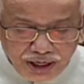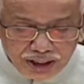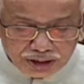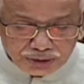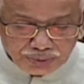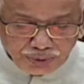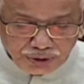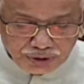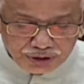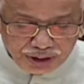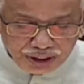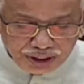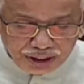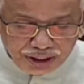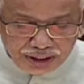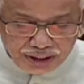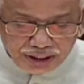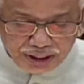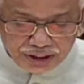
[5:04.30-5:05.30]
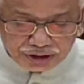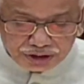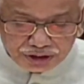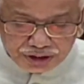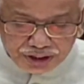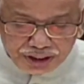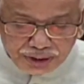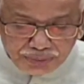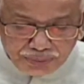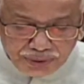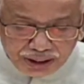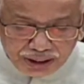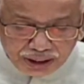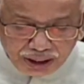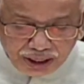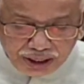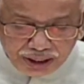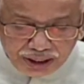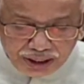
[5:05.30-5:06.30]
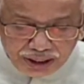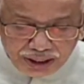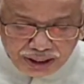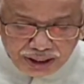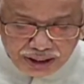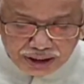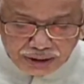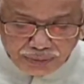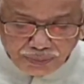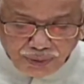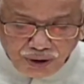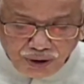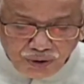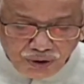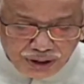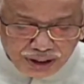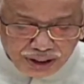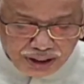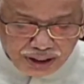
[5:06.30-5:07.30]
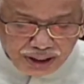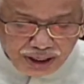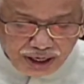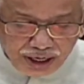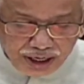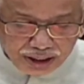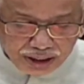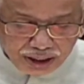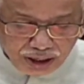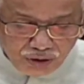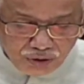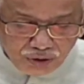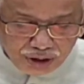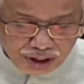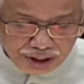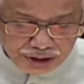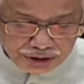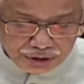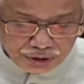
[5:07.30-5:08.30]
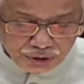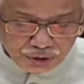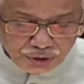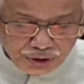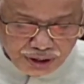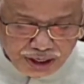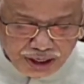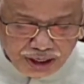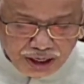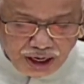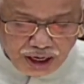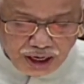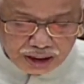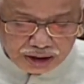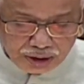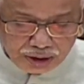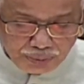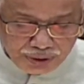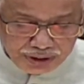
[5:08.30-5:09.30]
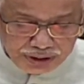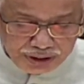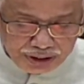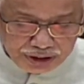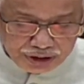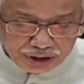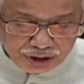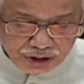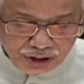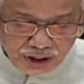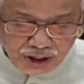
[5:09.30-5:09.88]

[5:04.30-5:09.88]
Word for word: has projected a steep decline in the poverty headcount ratio in Andhra Pradesh